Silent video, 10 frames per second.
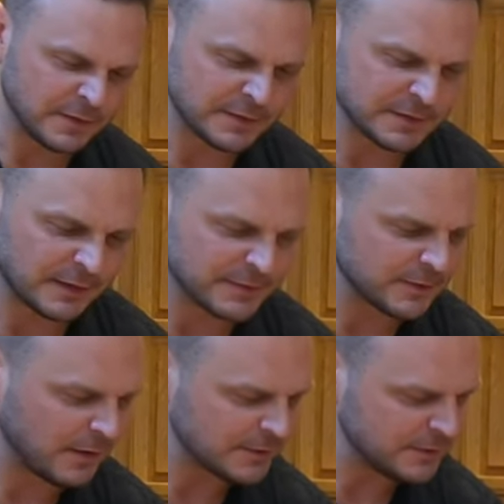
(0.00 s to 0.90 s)
the stuffed
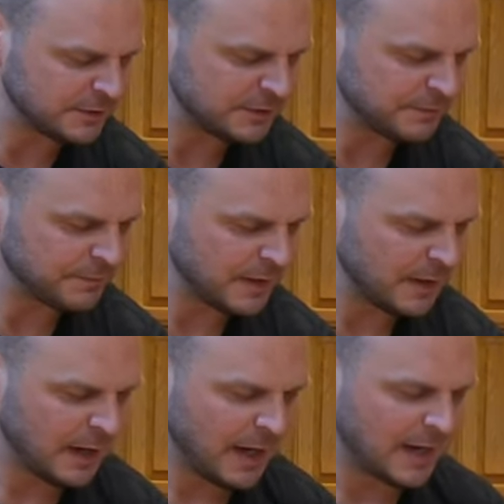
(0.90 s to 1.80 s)
sausage.
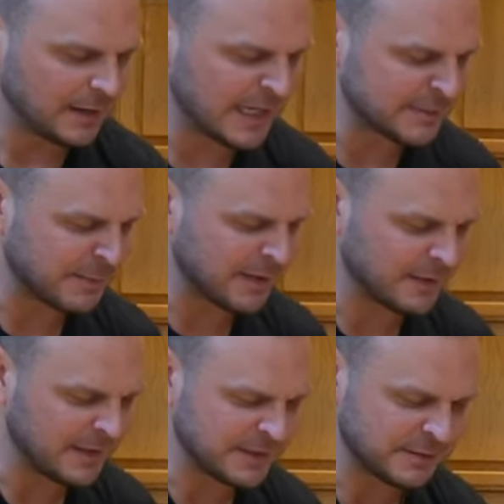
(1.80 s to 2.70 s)
And last but not
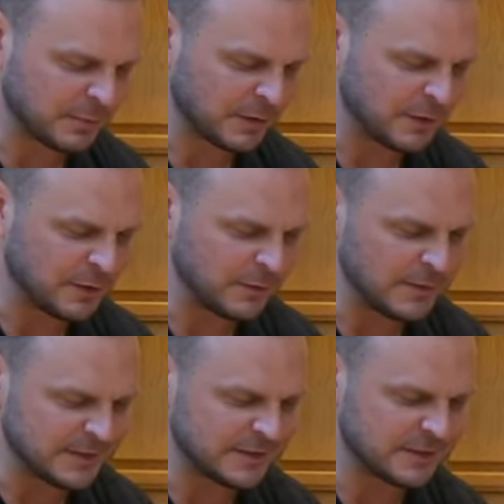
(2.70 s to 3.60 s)
least, we're gonna do the
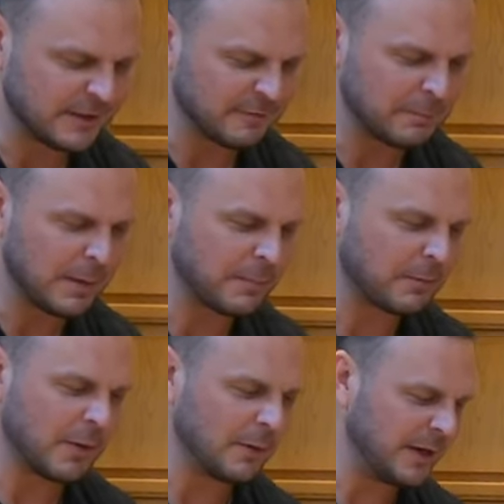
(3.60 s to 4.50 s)
stuffed
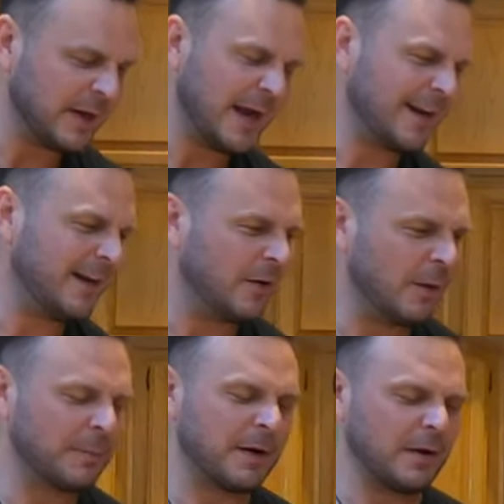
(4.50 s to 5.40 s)
pepperoni. And I
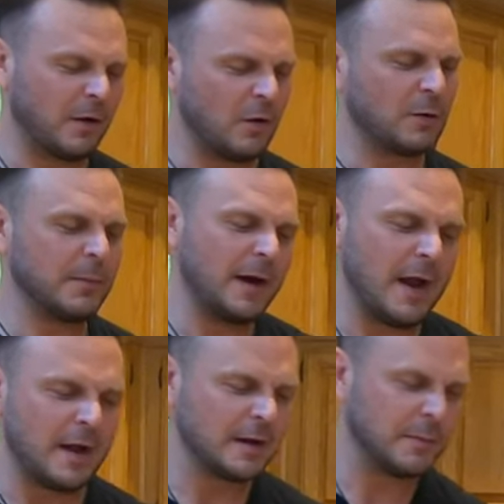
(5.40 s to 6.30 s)
hope I hone my
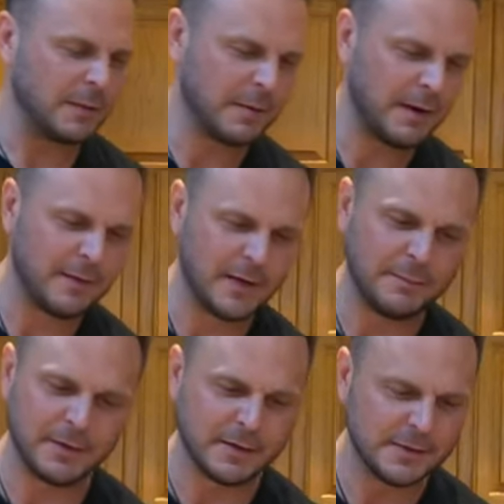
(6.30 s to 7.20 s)
acumen by now
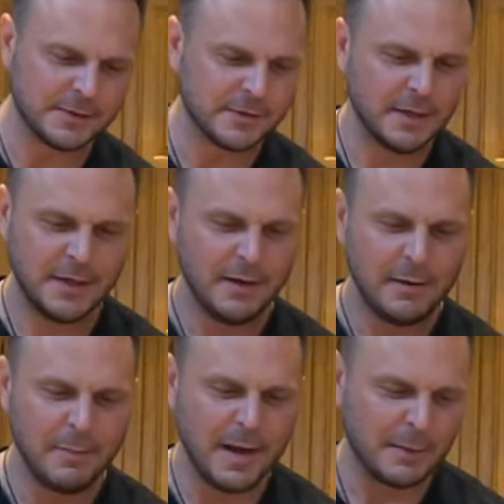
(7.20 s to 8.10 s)
because,
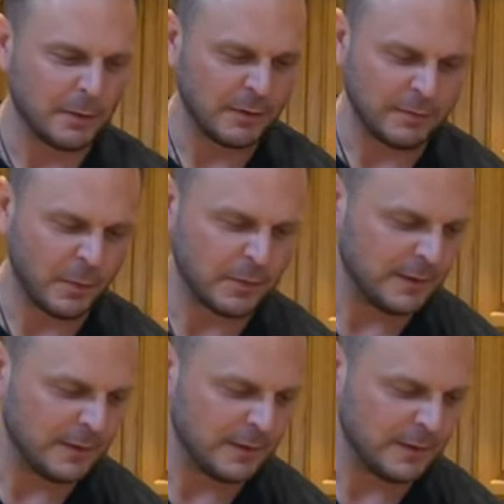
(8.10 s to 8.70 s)
man, I'm looking forward to